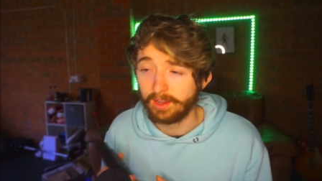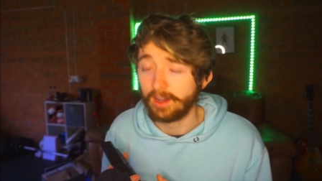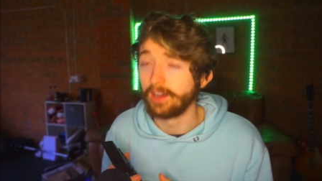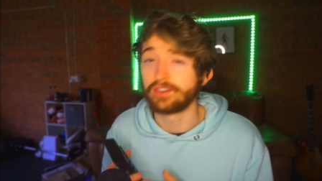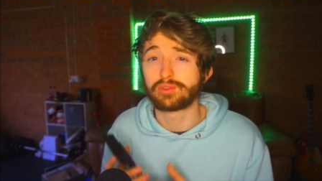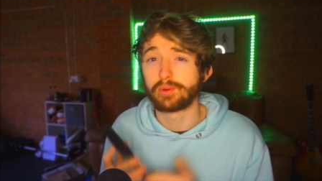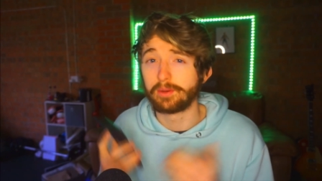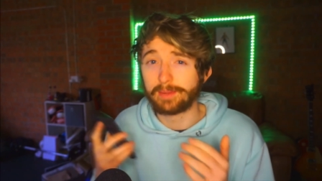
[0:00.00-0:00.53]

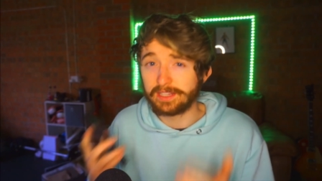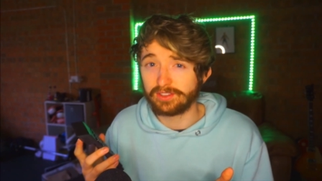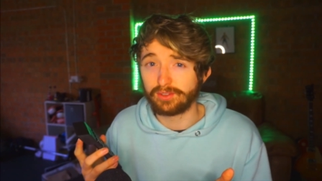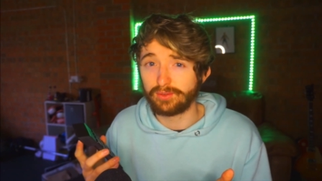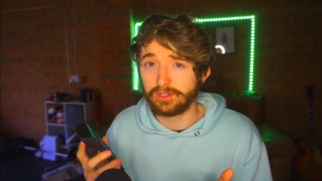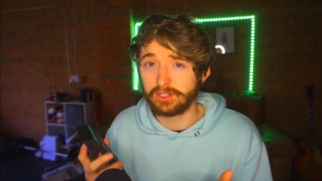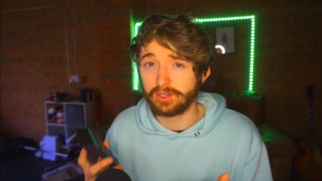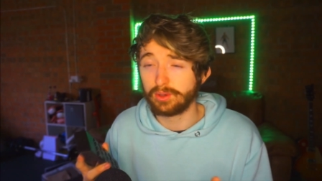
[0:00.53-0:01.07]
I just want to make this
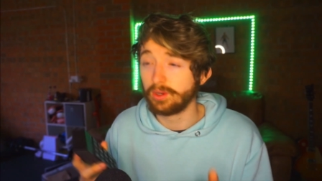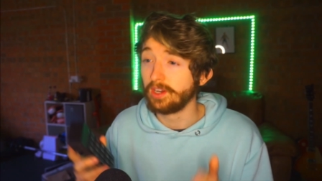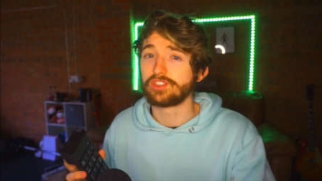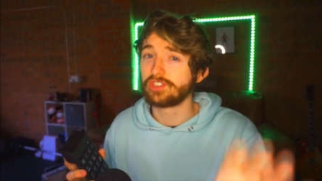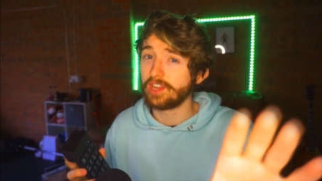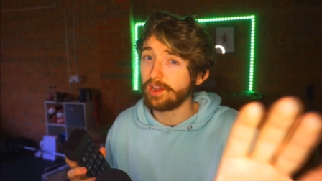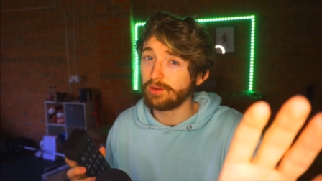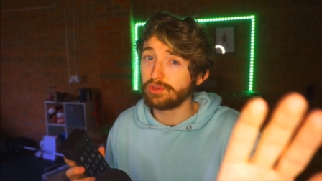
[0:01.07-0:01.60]
video
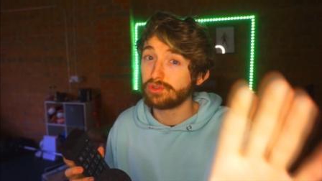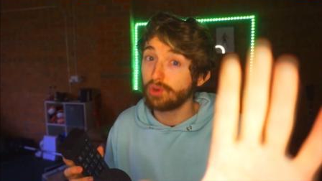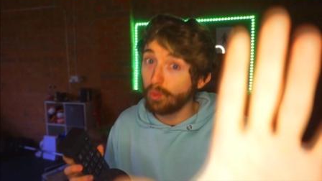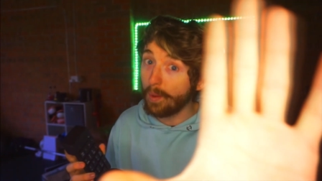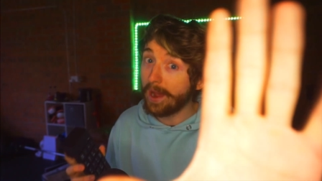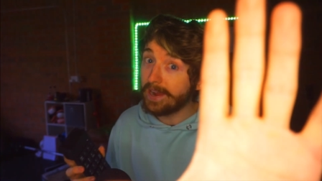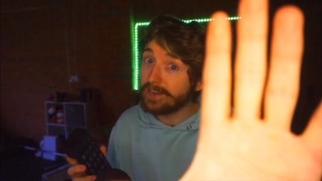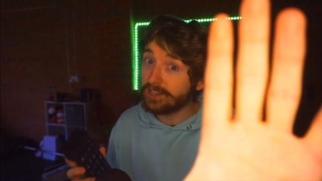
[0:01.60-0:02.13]
to tell you to
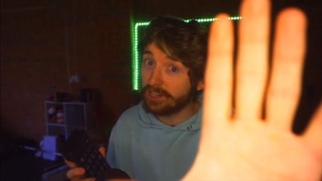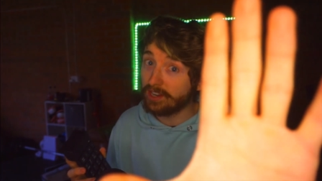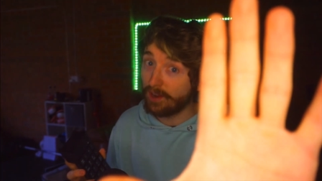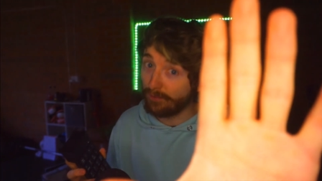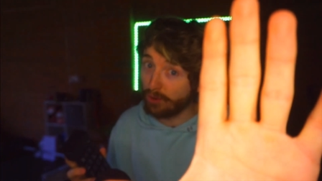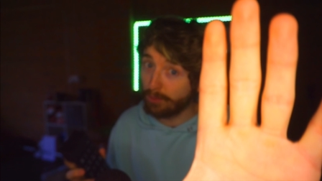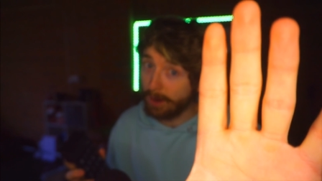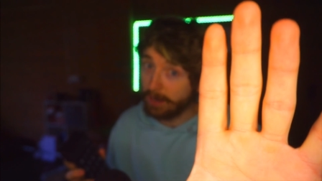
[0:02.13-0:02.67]
wait if you're